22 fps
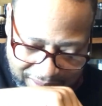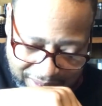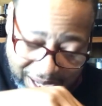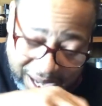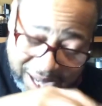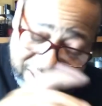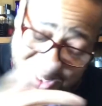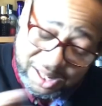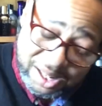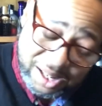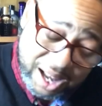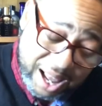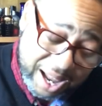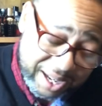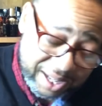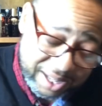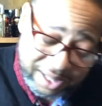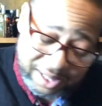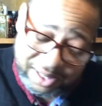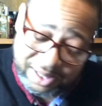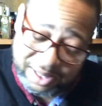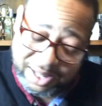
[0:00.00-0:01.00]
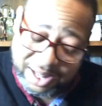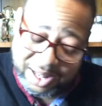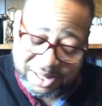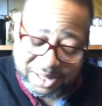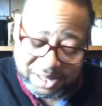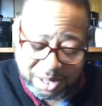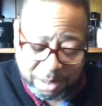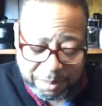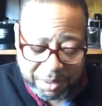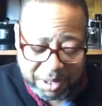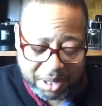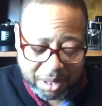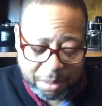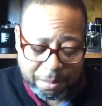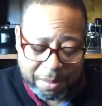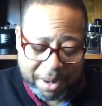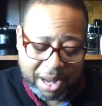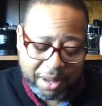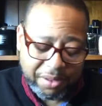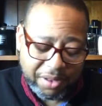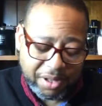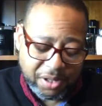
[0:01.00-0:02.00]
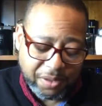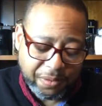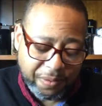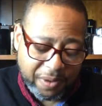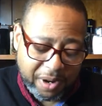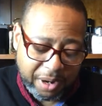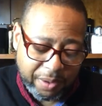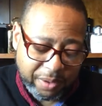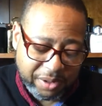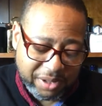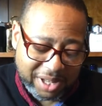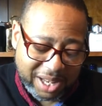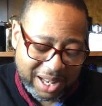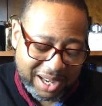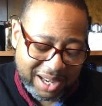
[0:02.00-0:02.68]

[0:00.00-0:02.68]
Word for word: I just like it. It's something about this fragrance.